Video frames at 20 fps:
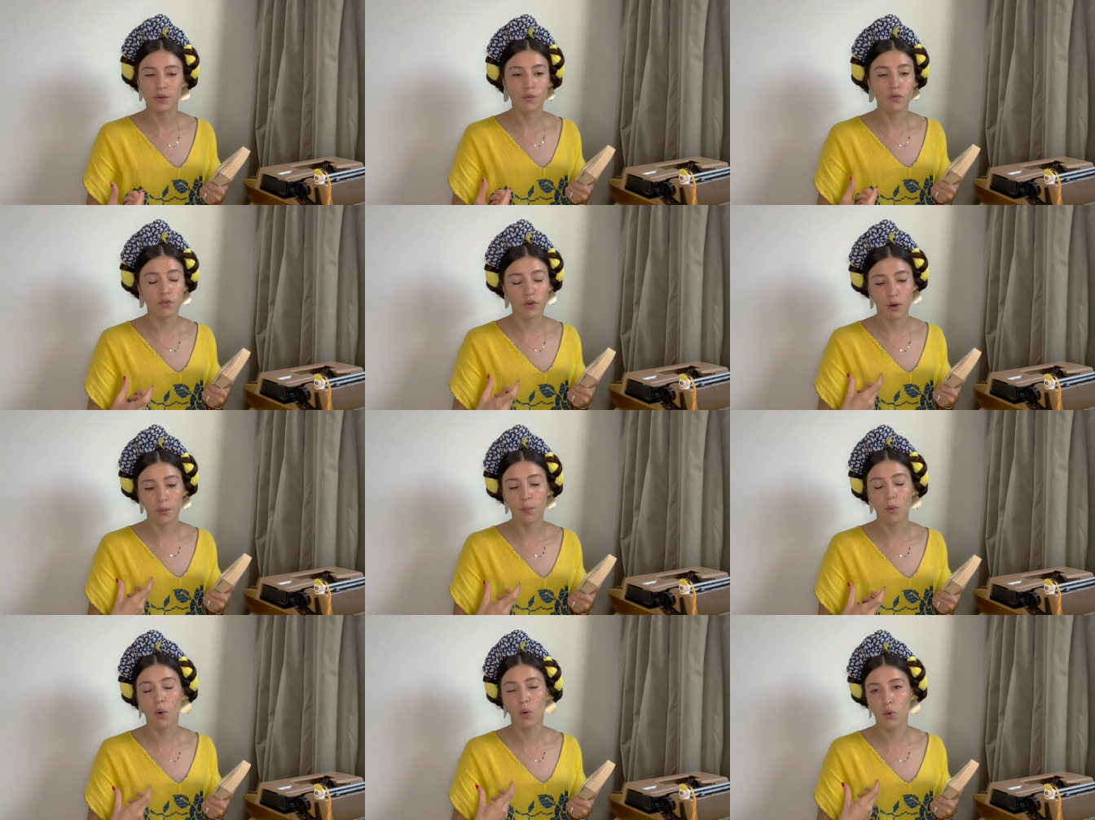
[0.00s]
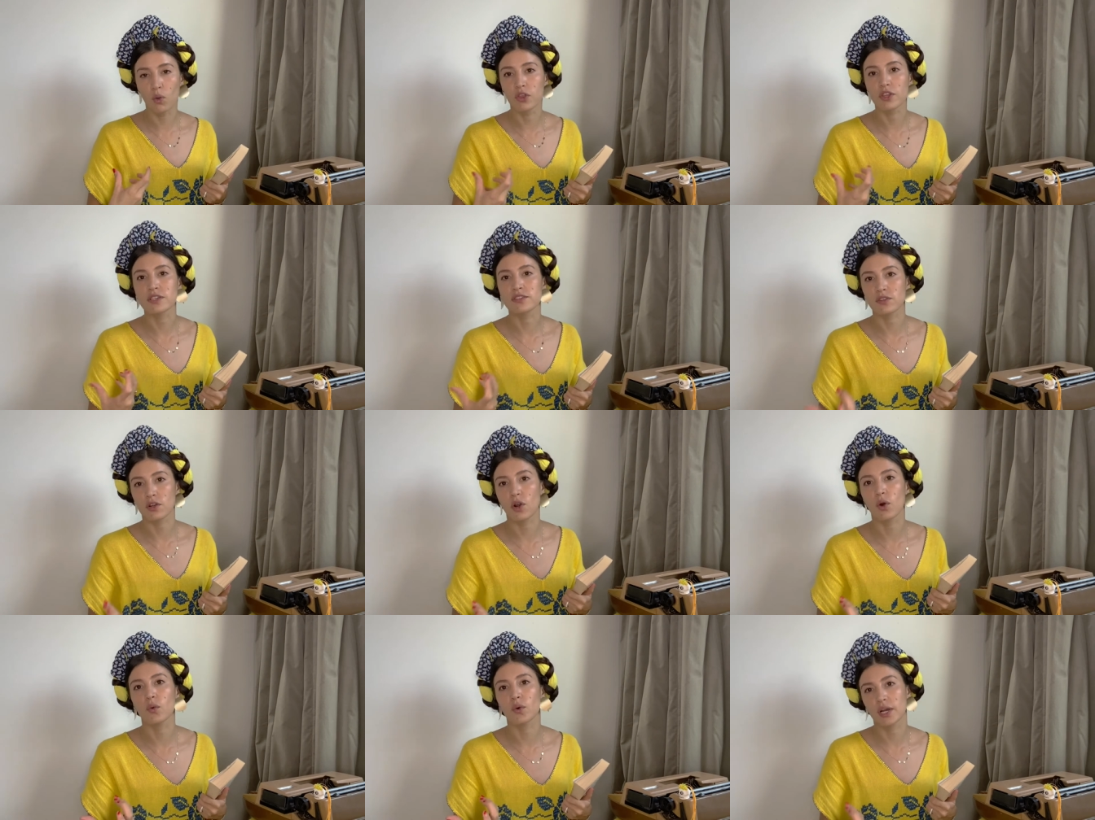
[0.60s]
from all this
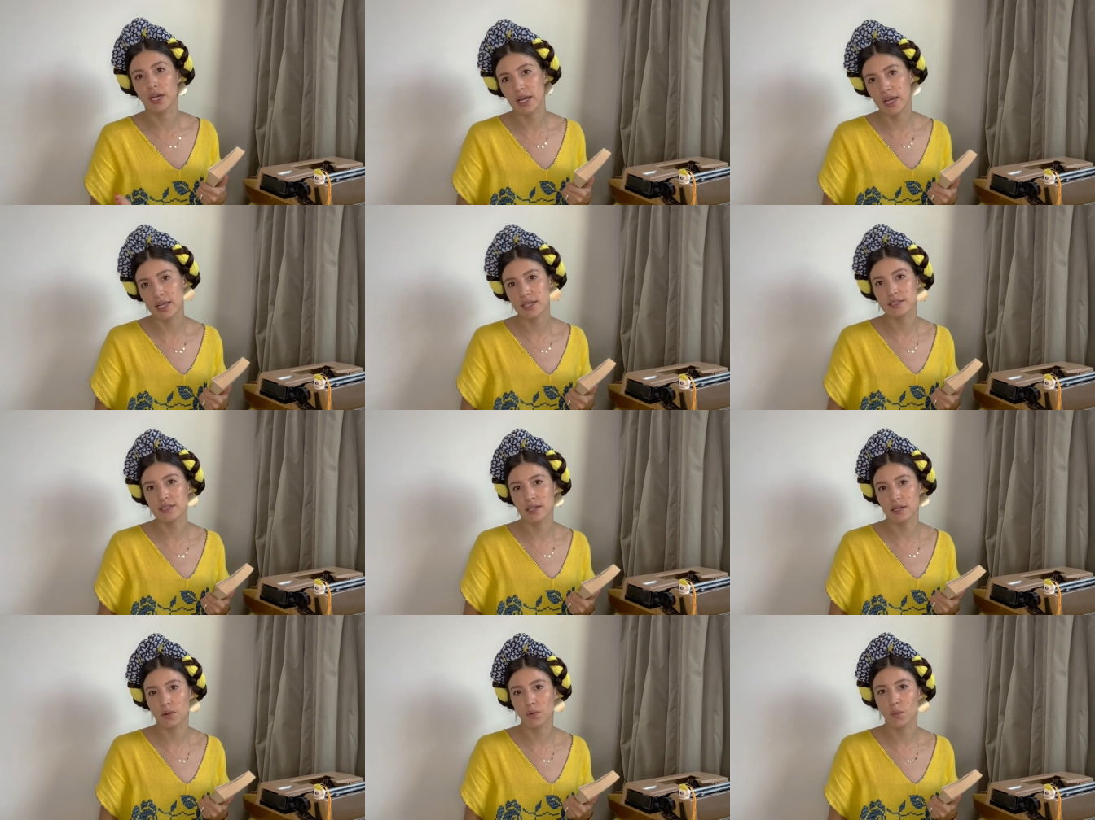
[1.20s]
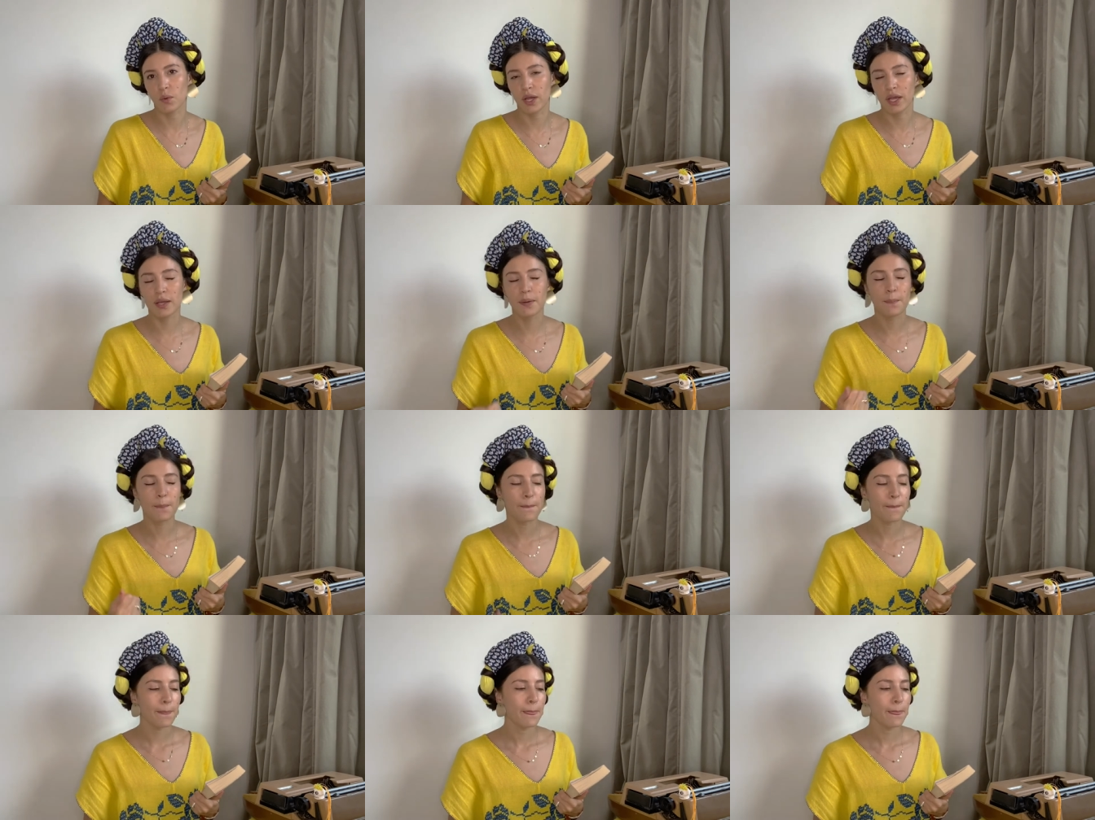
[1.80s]
loneliness in a way